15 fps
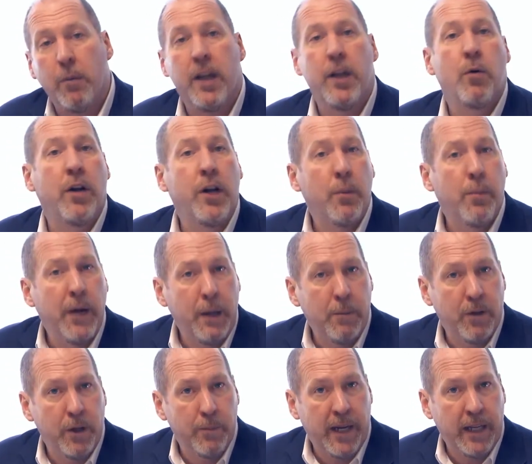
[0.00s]
and you want your
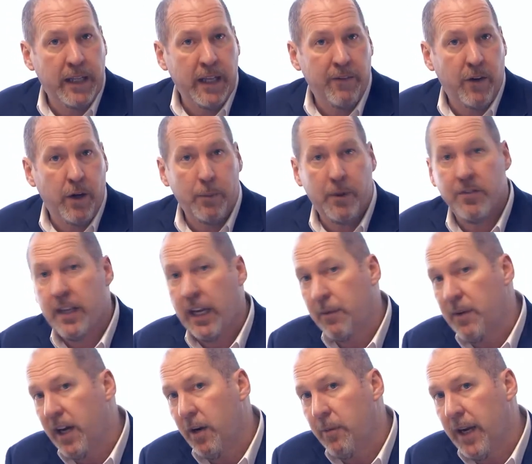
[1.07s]
people to bank that volume. Because think
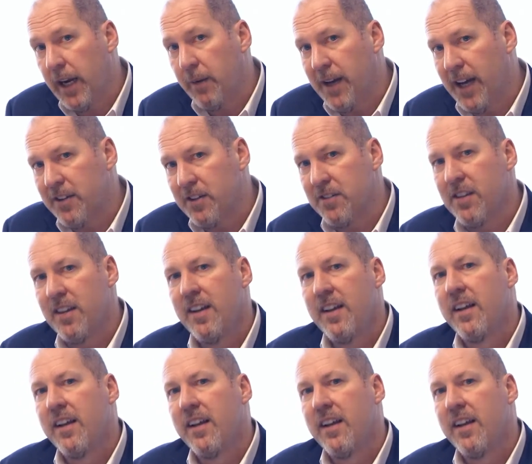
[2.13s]
about your mega matches.